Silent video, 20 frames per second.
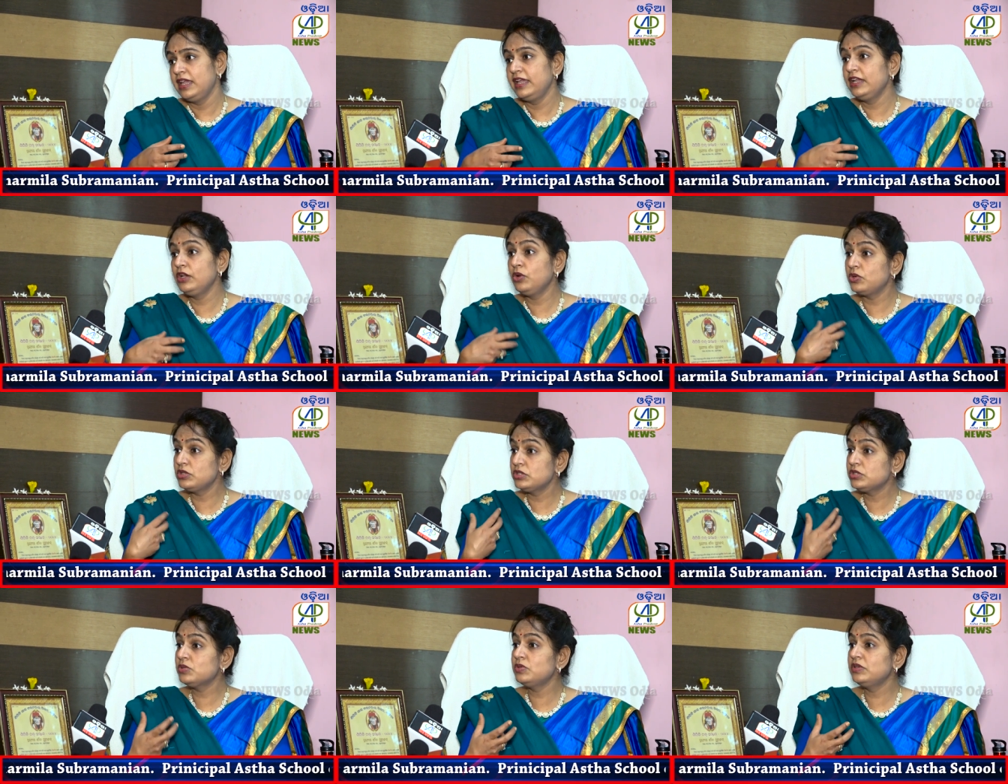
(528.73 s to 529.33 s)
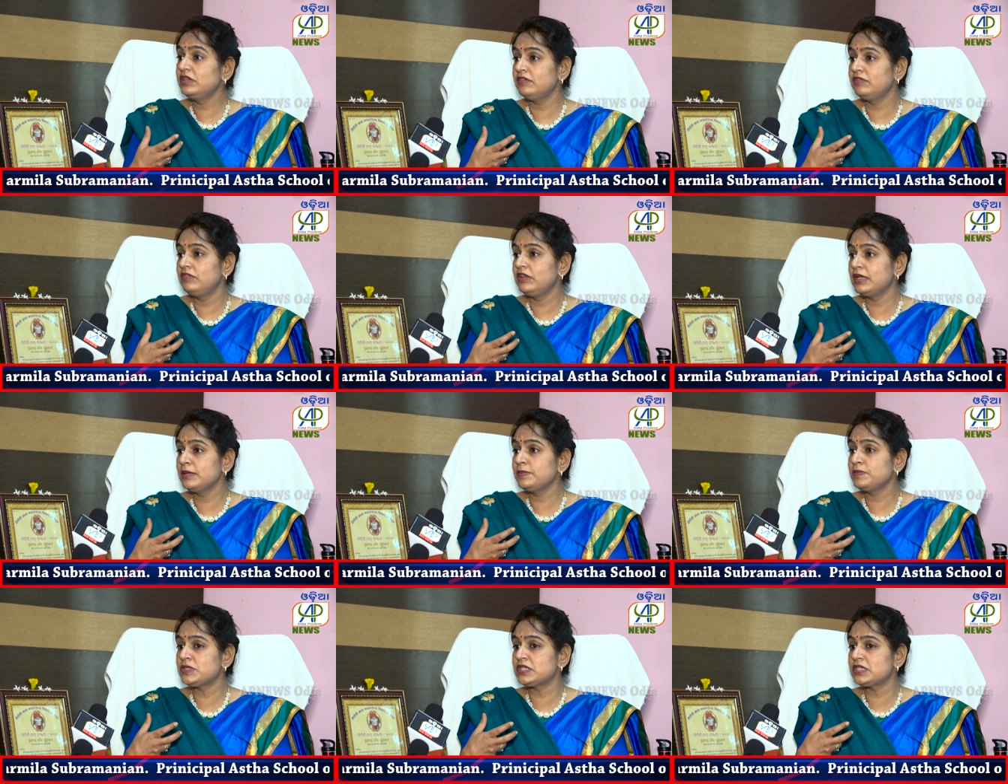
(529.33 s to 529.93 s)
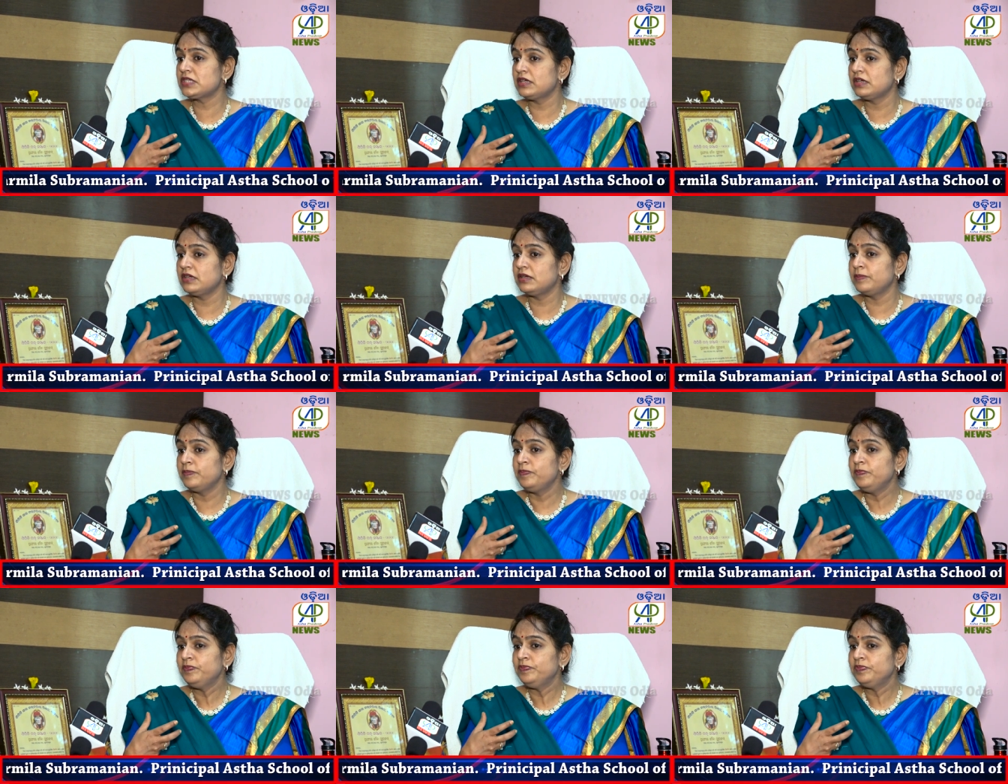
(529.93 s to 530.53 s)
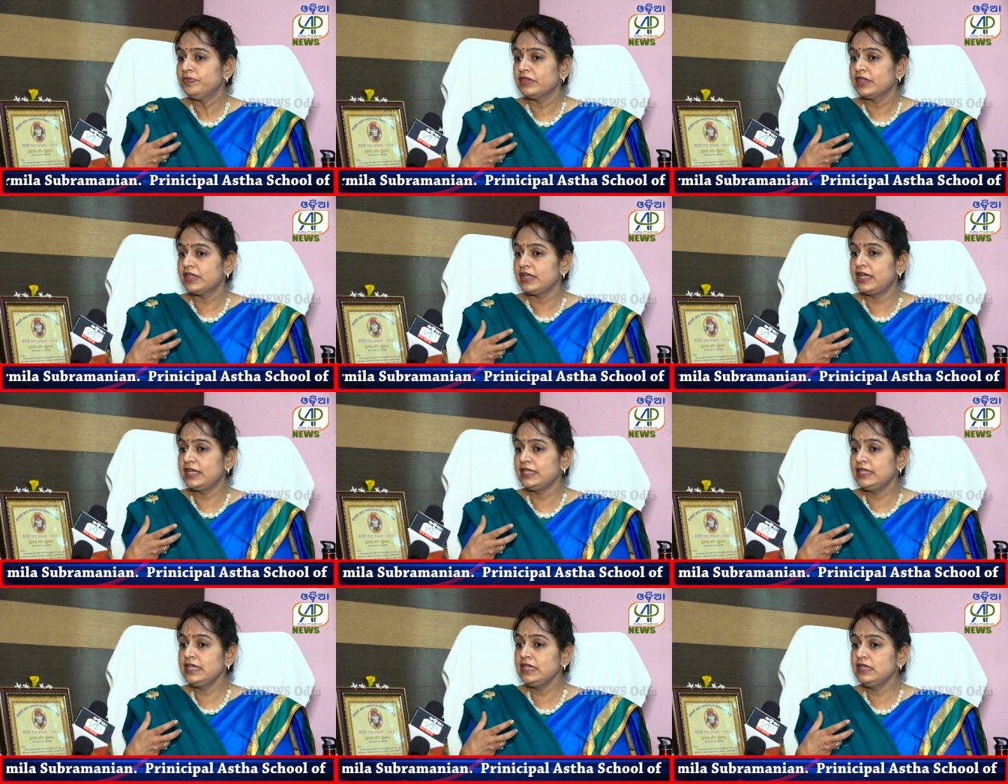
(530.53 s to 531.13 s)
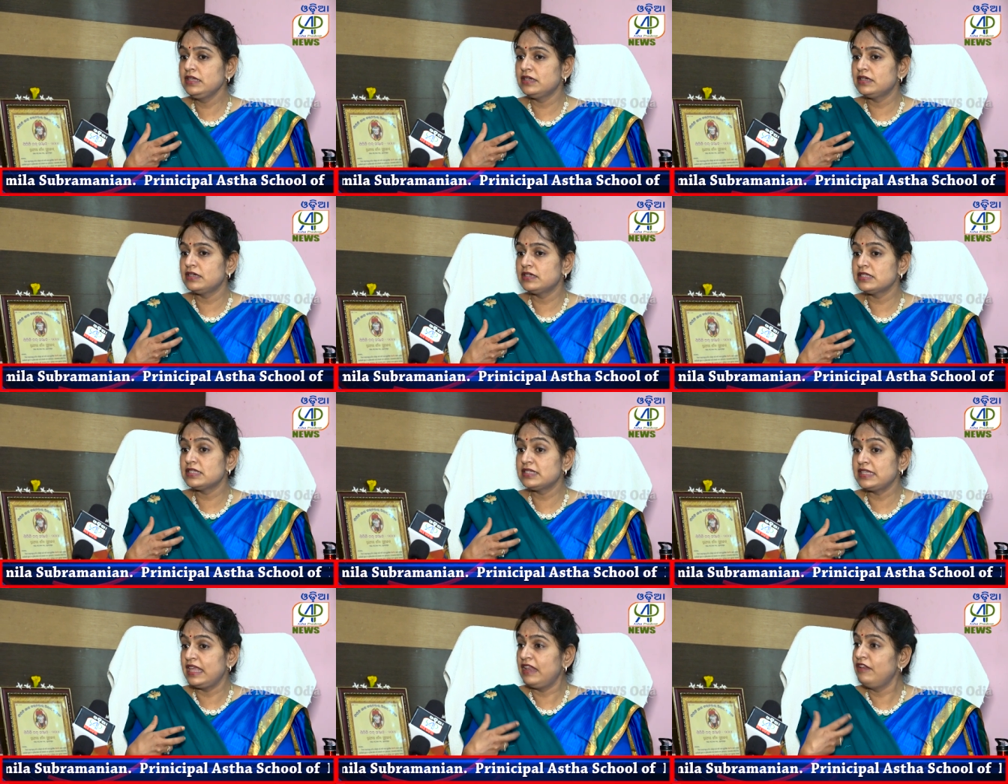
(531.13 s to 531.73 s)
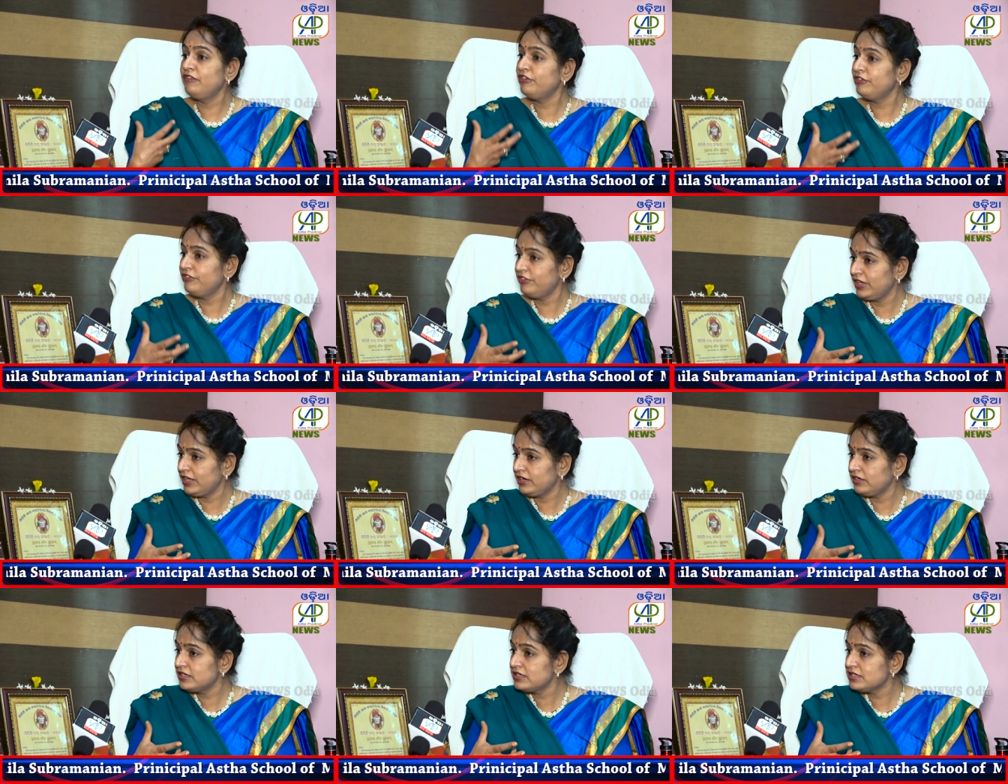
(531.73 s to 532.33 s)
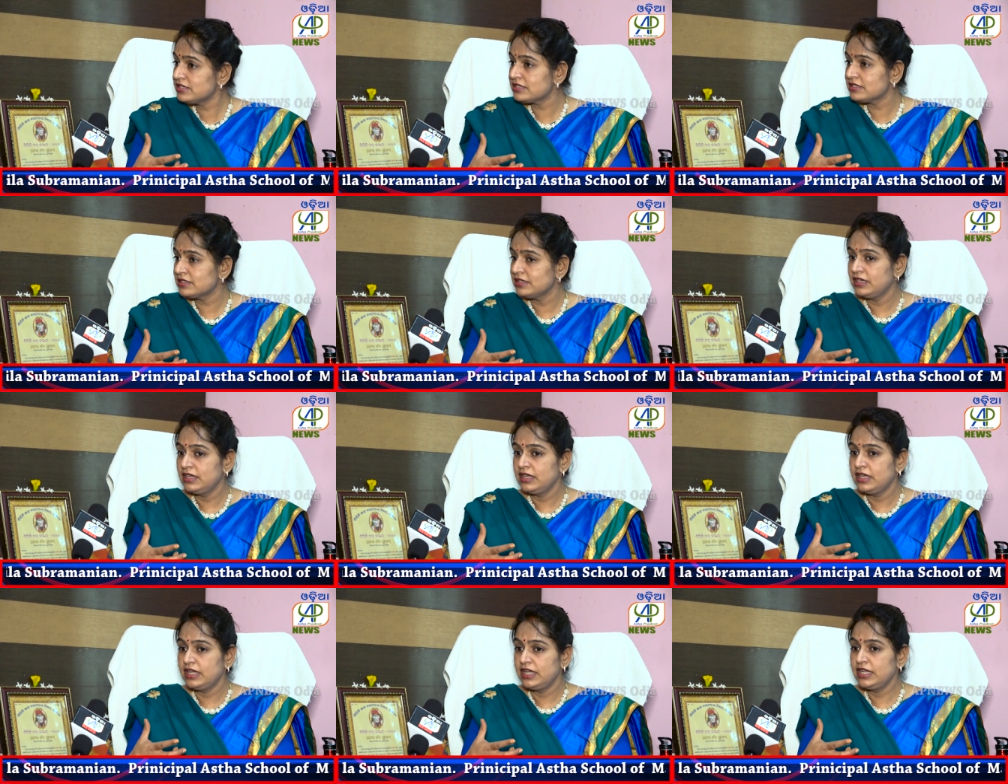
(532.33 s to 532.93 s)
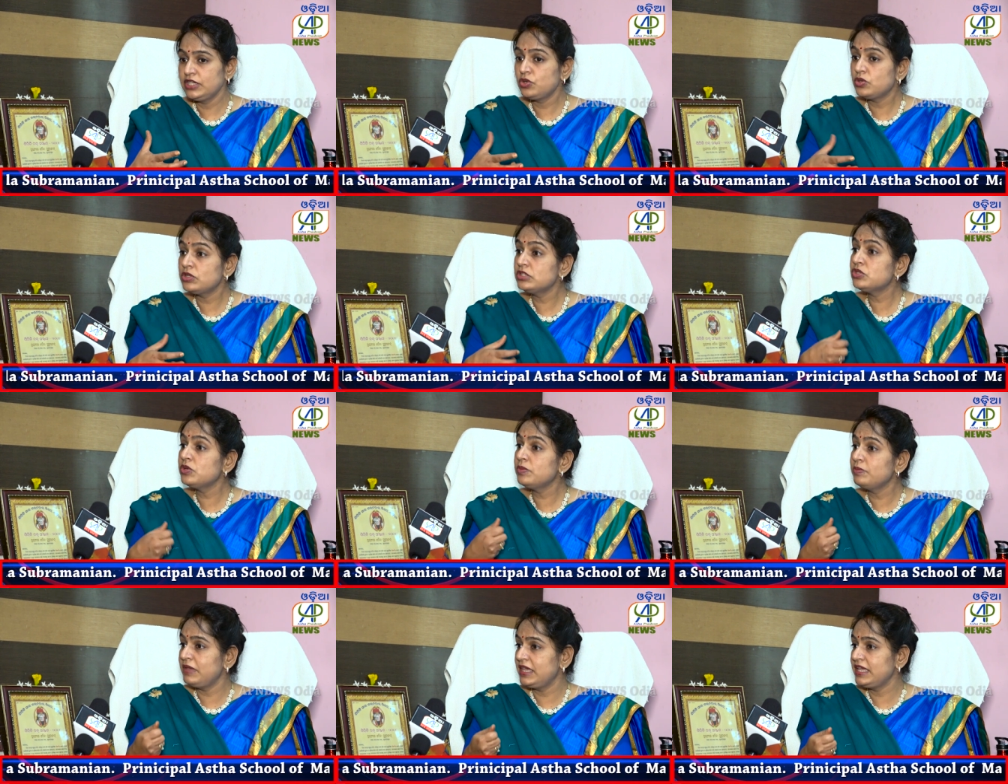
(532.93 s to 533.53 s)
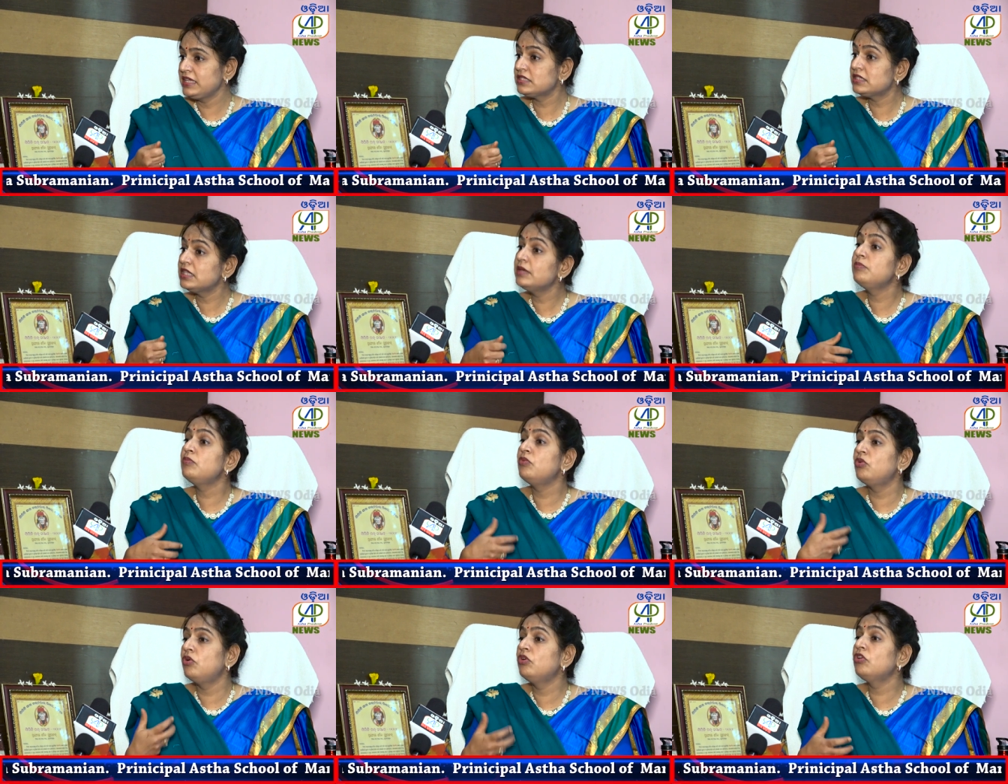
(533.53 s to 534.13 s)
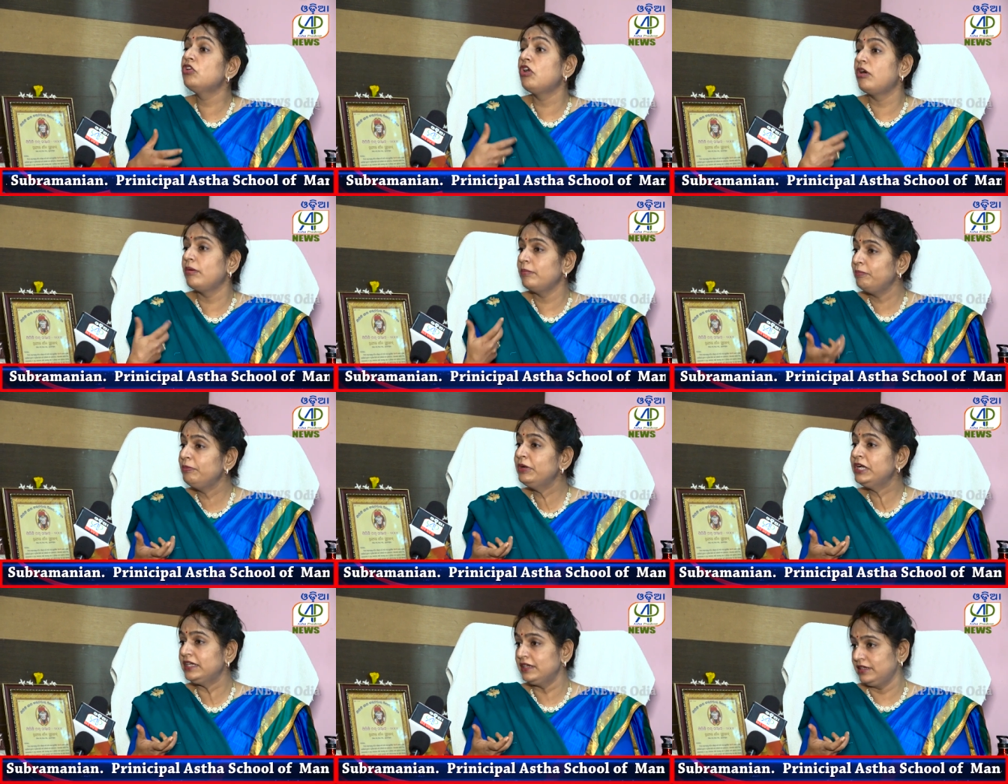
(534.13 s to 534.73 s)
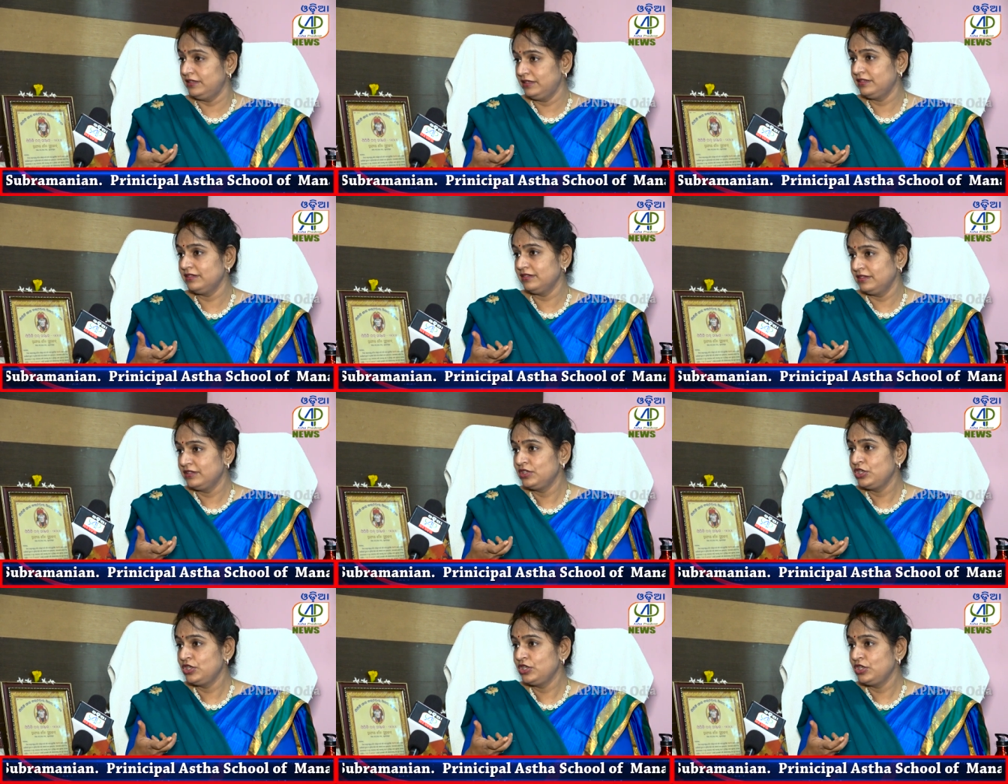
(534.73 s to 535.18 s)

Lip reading: It also develops, I think, self-awareness. It also makes them more competent.